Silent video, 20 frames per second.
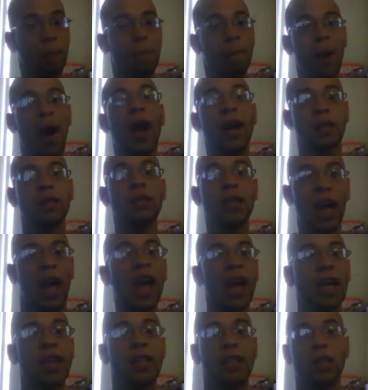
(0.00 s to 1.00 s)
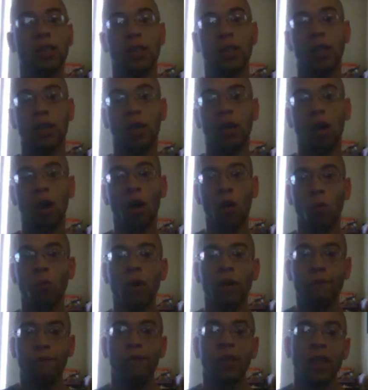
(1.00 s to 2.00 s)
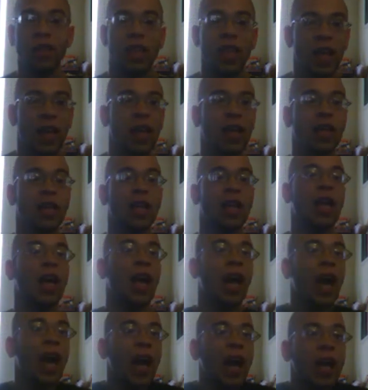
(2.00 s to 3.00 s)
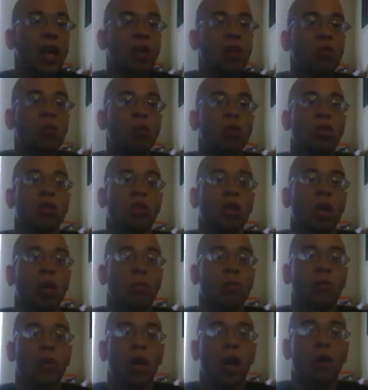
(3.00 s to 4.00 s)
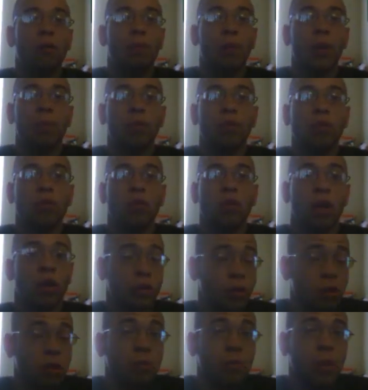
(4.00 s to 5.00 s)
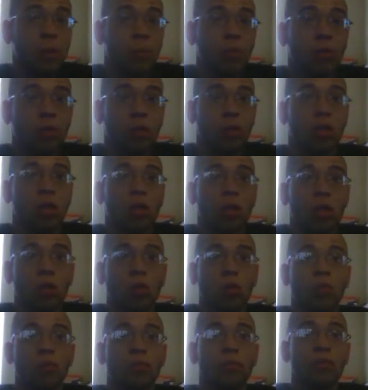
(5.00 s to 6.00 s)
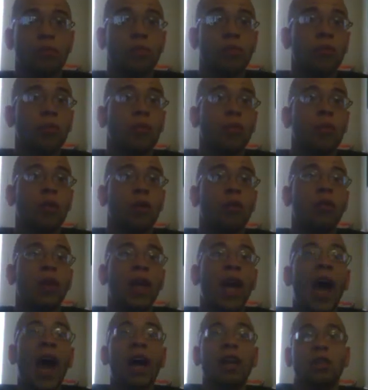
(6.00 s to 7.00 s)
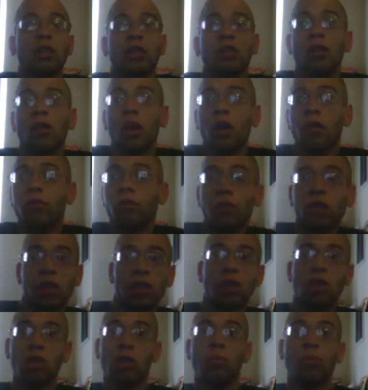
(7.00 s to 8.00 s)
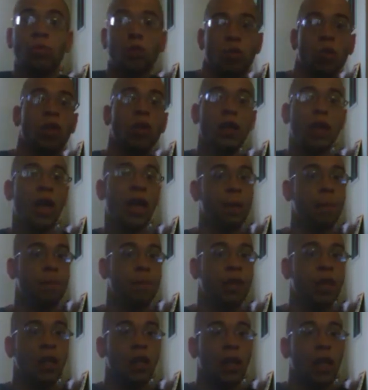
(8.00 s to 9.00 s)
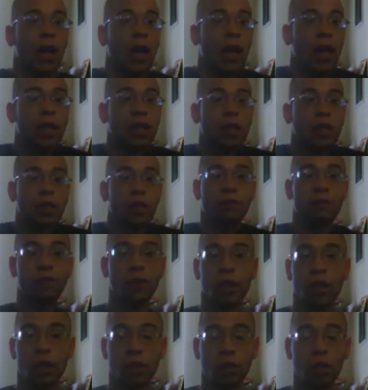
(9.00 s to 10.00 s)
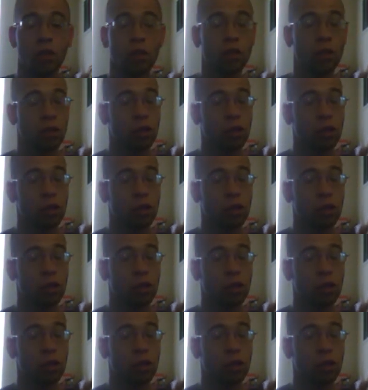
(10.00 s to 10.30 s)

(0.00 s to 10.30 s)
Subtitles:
minor hate of what Finn did, and with some people's reactions of the relationship between FP and Finn.